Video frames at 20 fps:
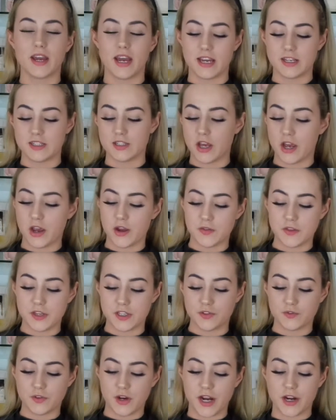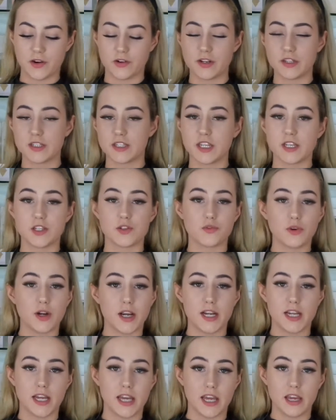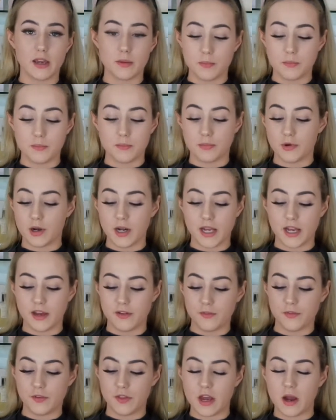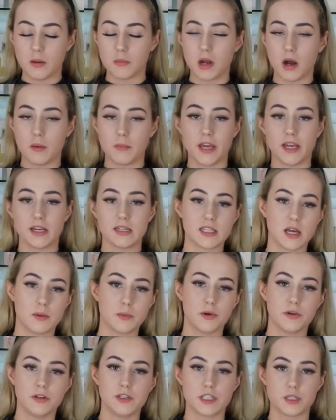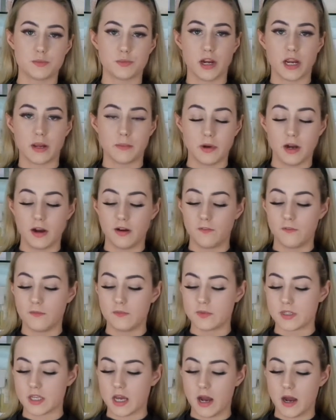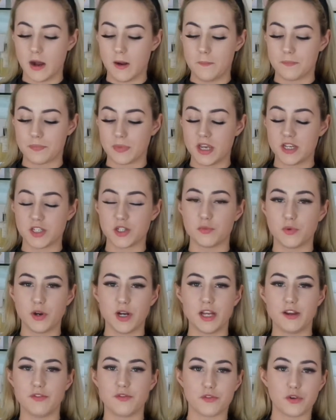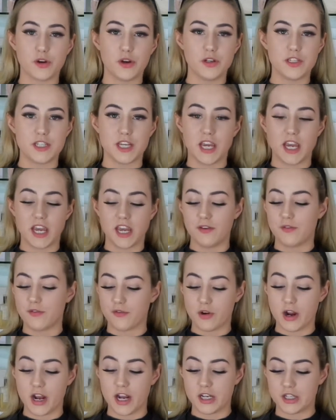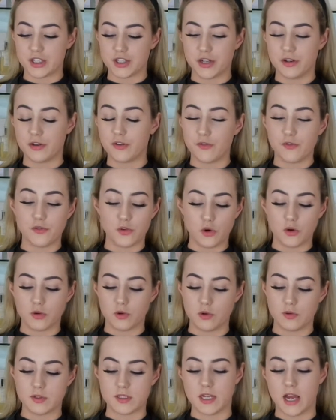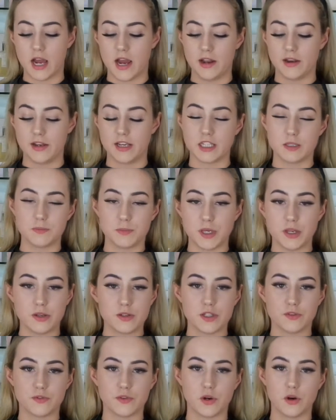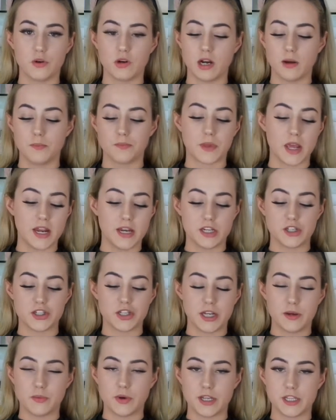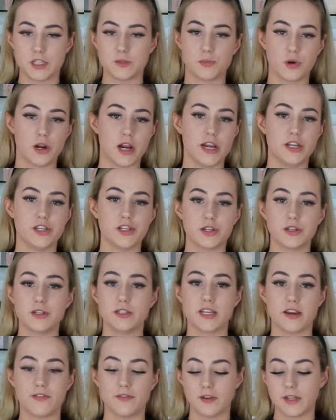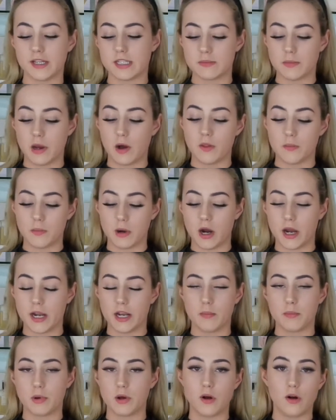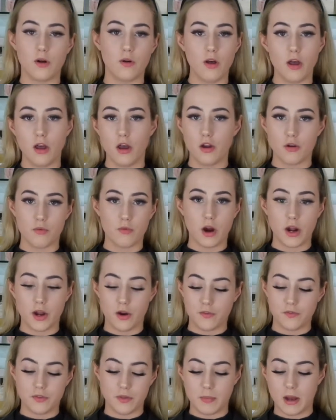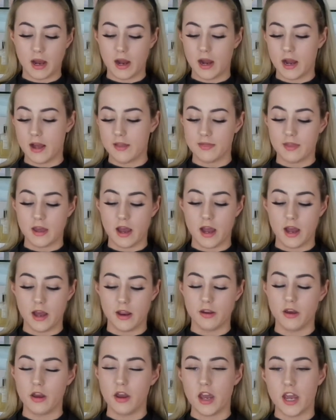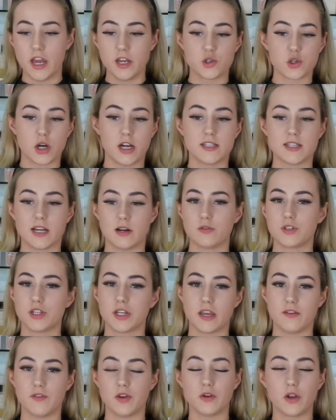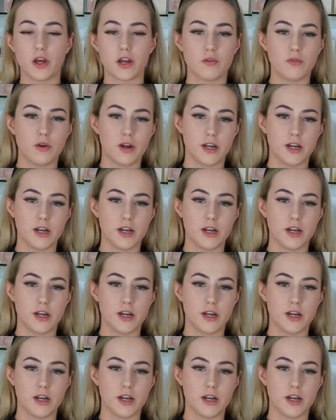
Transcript: okay, so this fragrance is really brilliant for the upcoming summer and spring months. It's a really fruity, fresh and floral scent. It's beautiful. Initially when it's sprayed you can definitely smell the pineapple right off the bat, and then it dries down to give you like